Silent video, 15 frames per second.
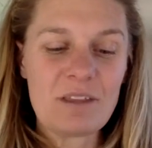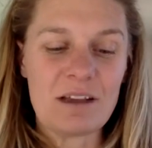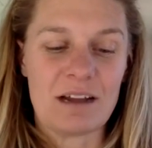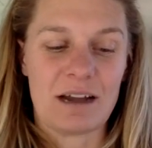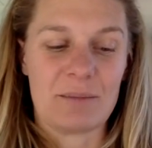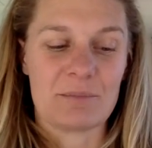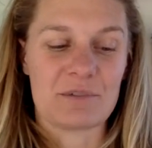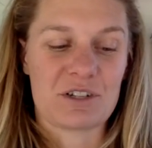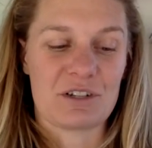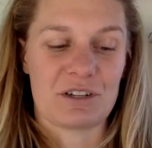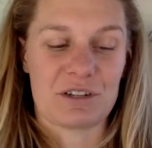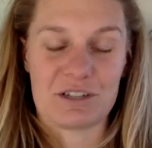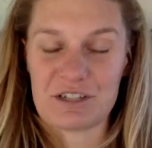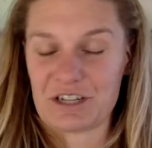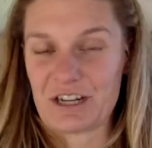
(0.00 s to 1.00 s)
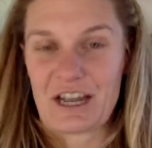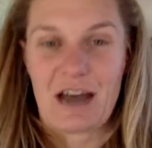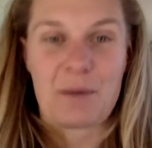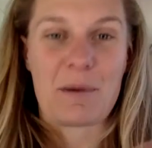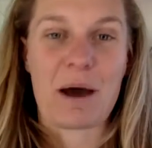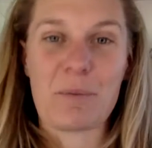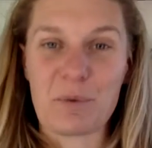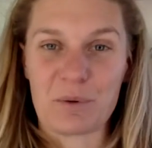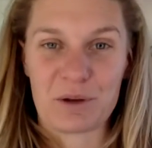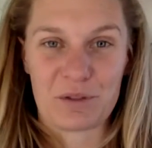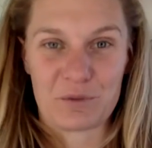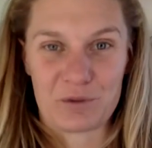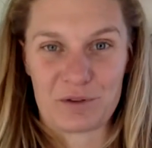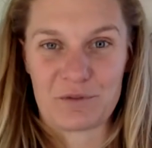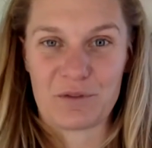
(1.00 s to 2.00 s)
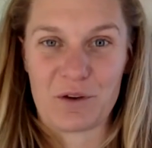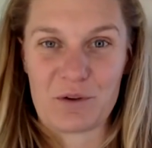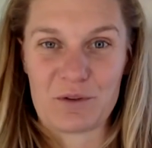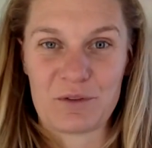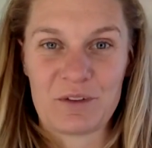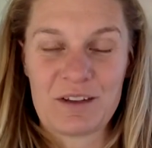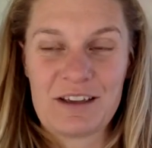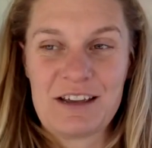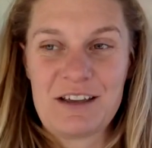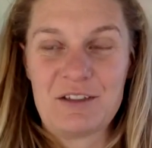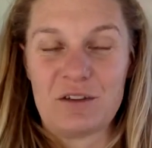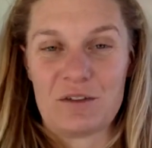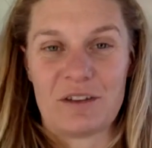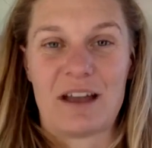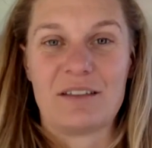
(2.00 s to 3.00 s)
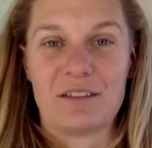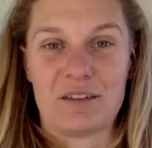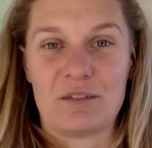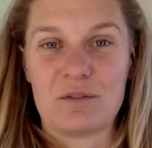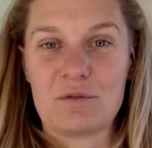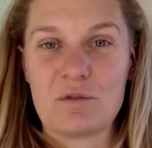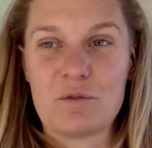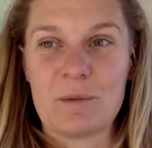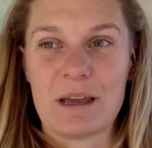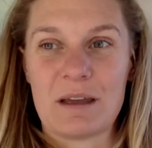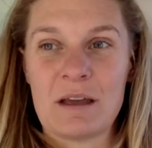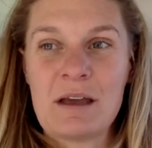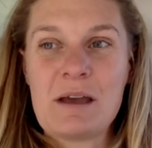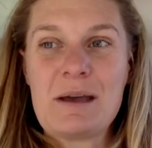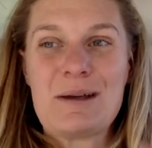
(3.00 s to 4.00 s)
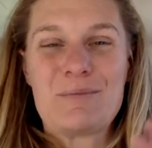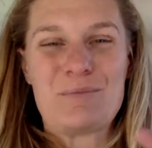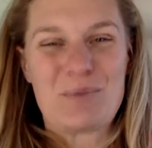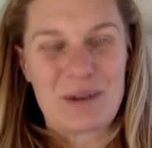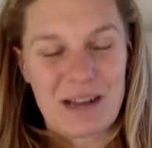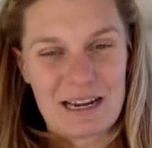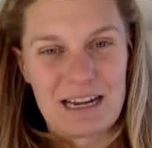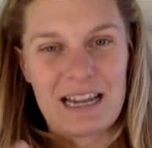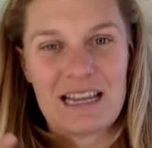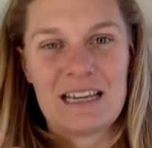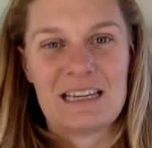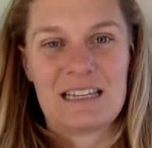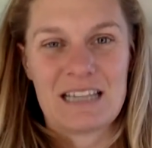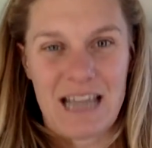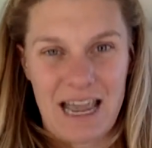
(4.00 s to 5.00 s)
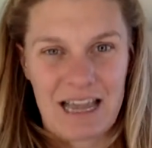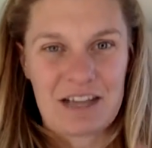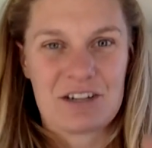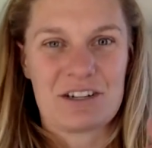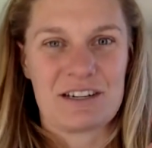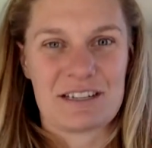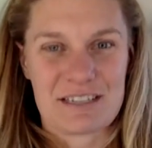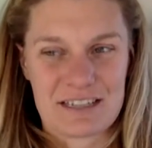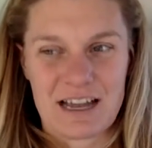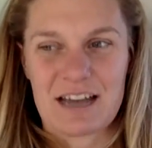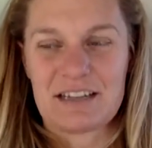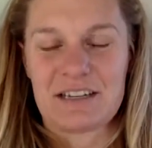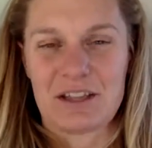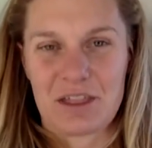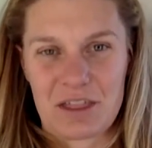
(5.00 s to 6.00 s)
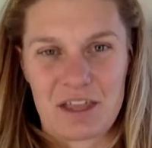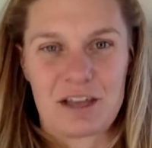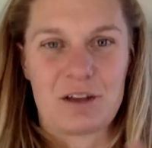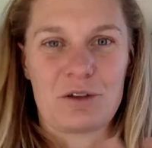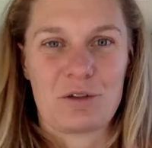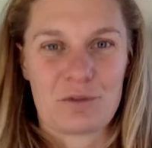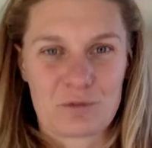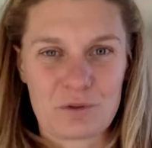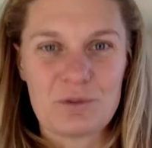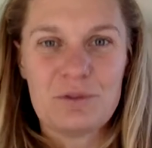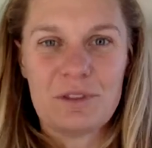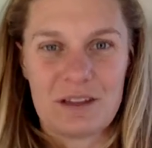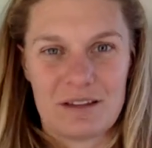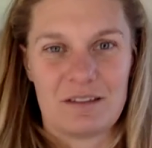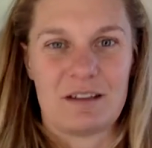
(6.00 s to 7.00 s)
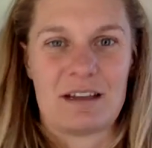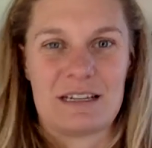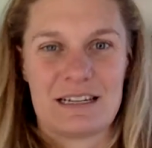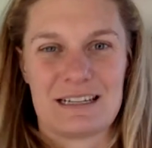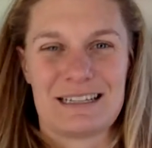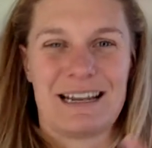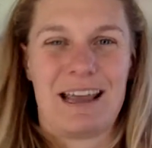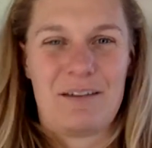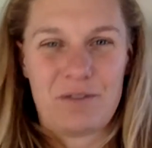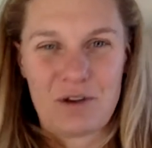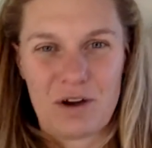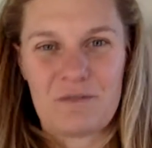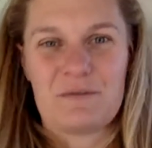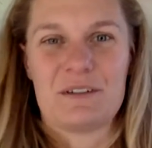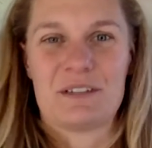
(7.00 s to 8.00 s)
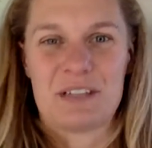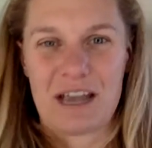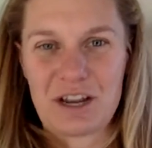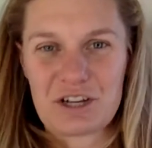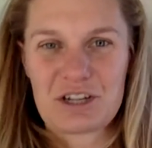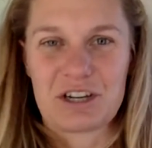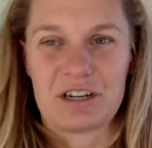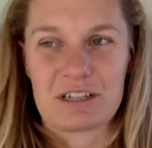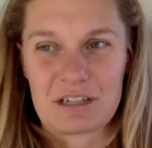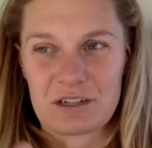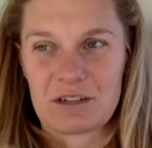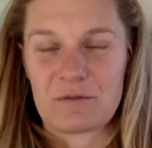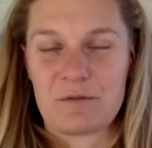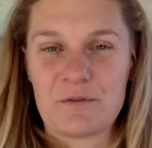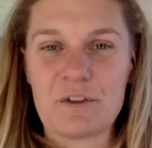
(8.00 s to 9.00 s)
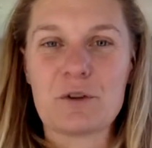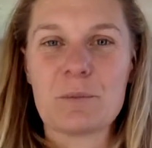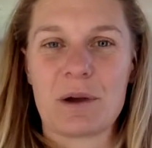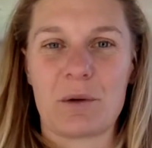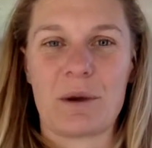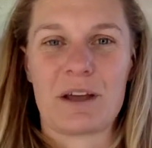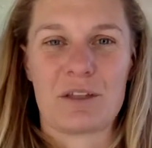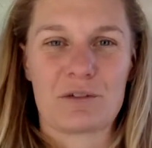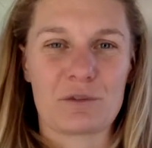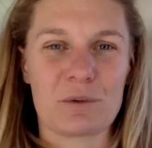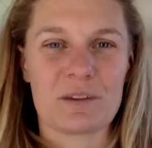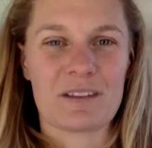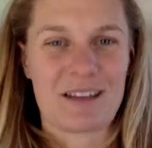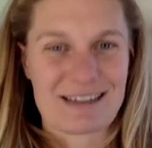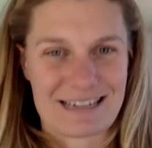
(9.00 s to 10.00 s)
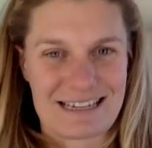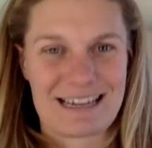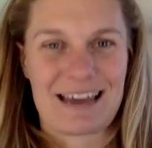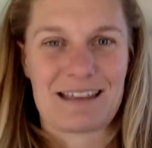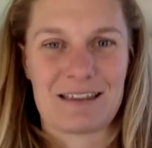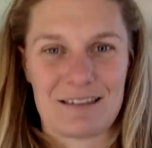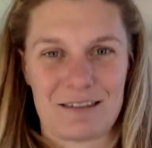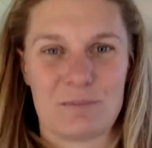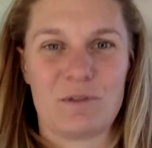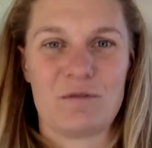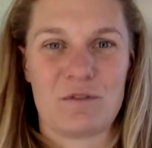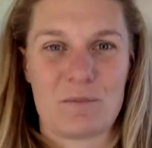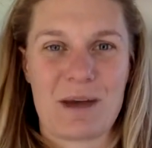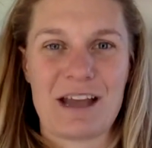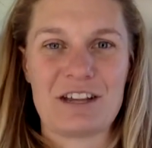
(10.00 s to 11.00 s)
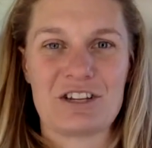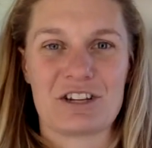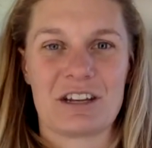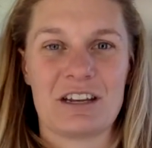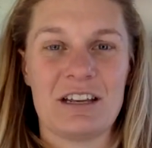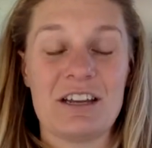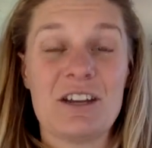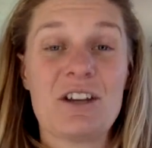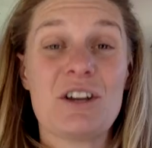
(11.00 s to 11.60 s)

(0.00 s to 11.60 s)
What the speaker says: come up with all of those answers for me. But I need to actually start to think through these ideas and have a conversation to feel my way through and start to gather some information